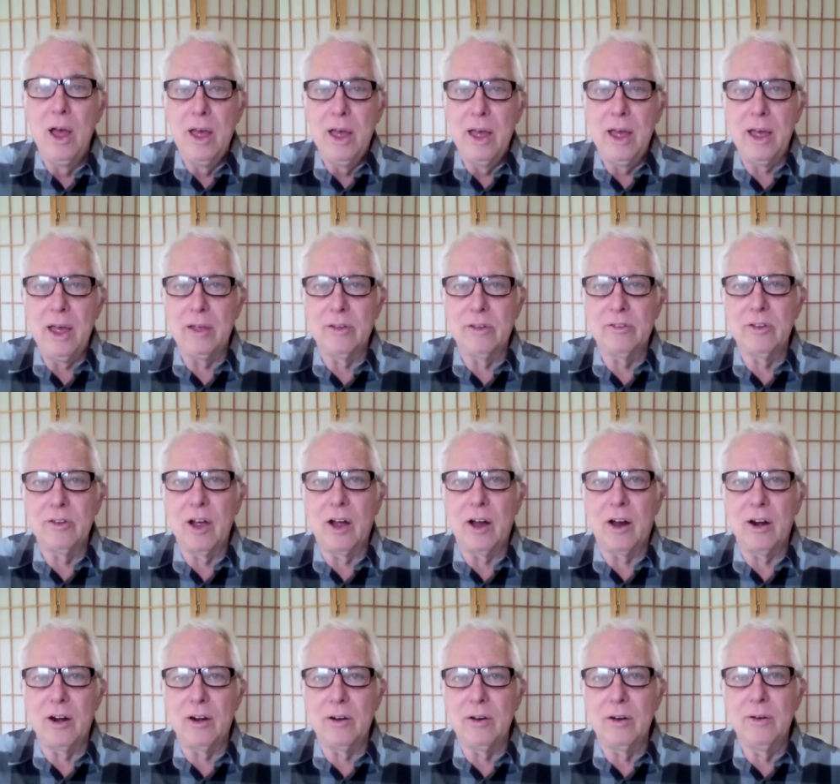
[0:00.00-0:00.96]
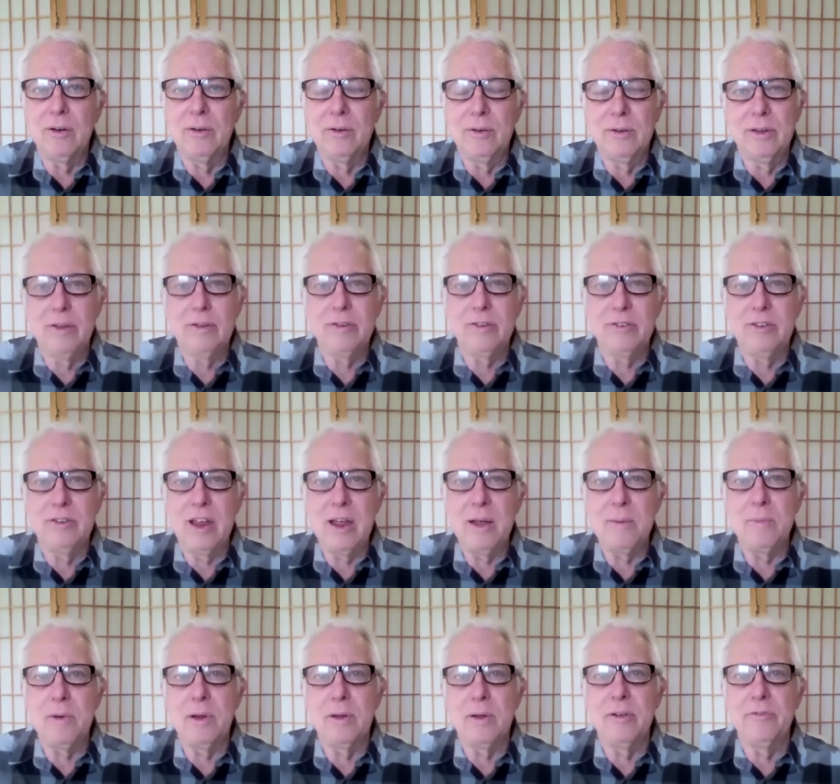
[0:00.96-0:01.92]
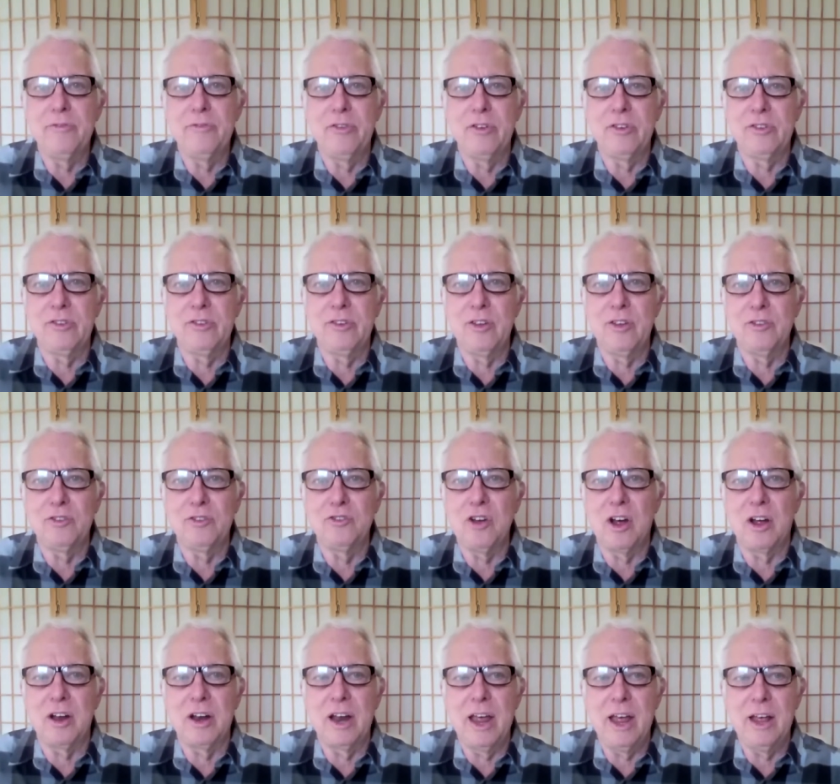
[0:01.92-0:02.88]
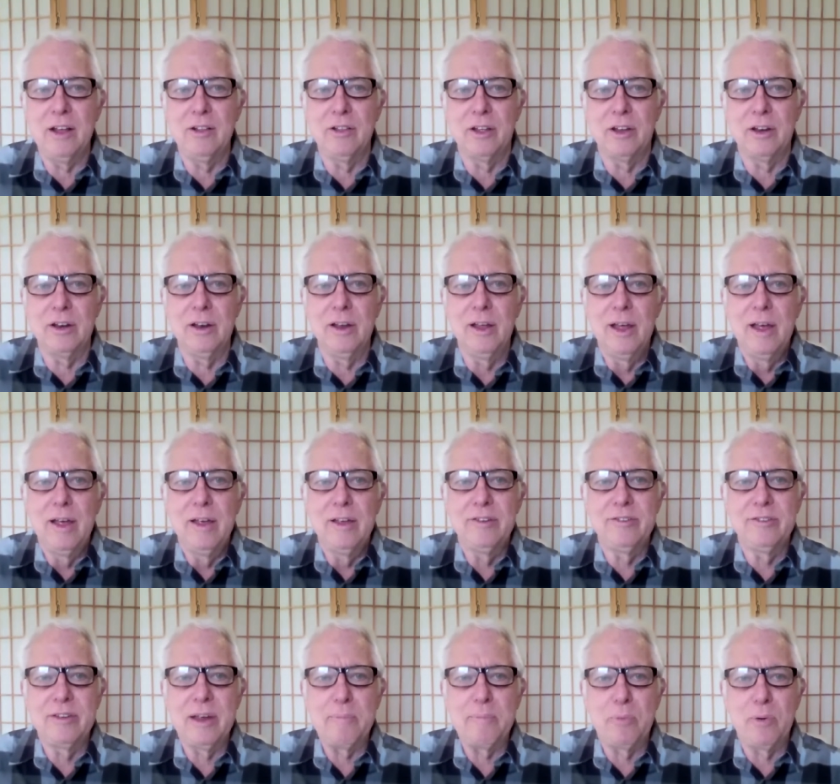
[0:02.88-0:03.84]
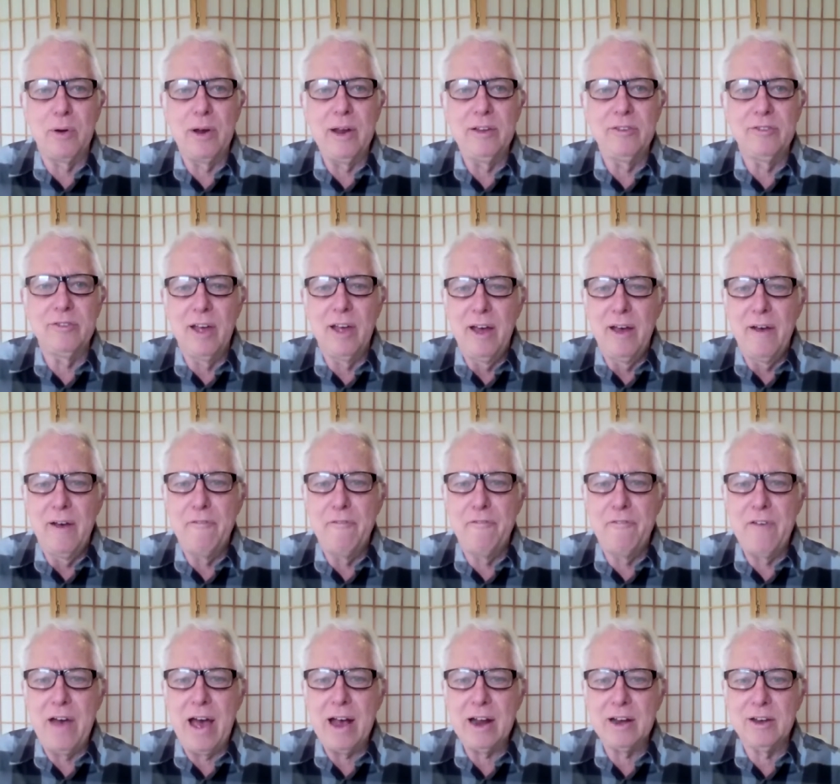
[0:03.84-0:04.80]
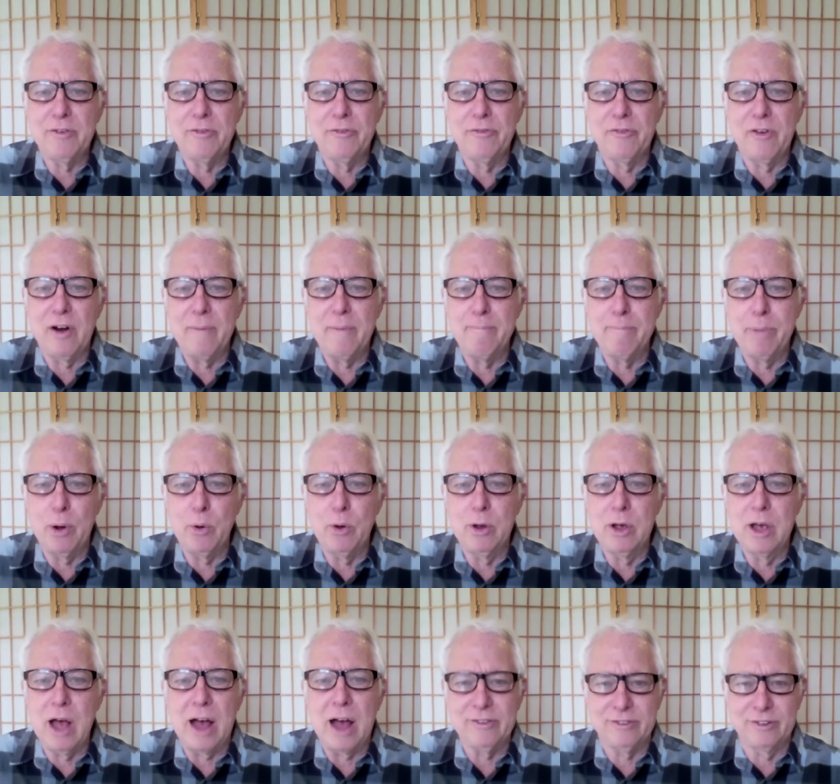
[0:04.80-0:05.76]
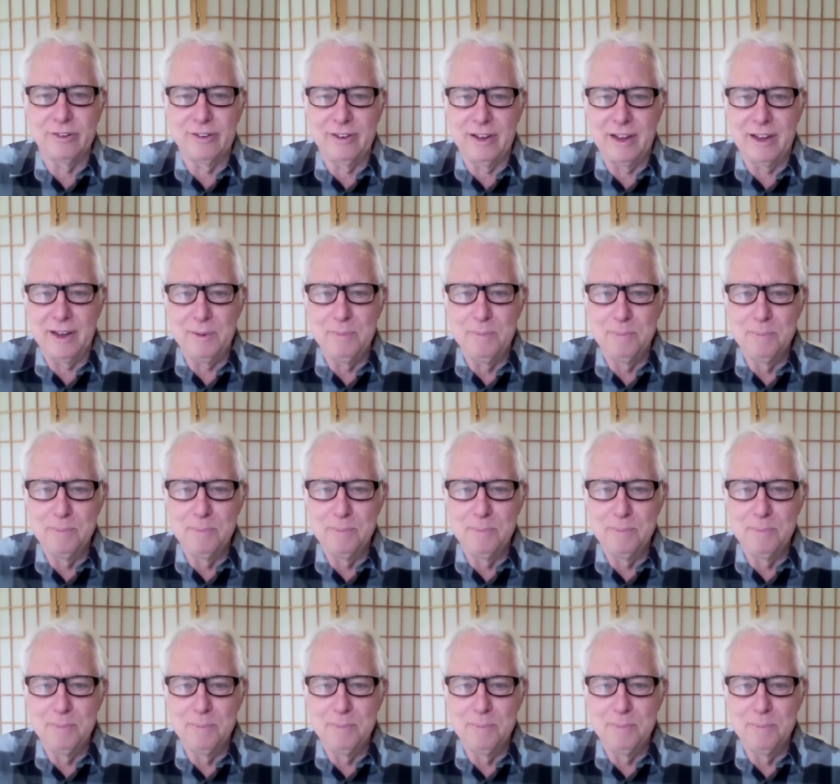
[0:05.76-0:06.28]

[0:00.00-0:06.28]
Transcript: as our esteemed physicist John Hagelin separates fact from bogosity.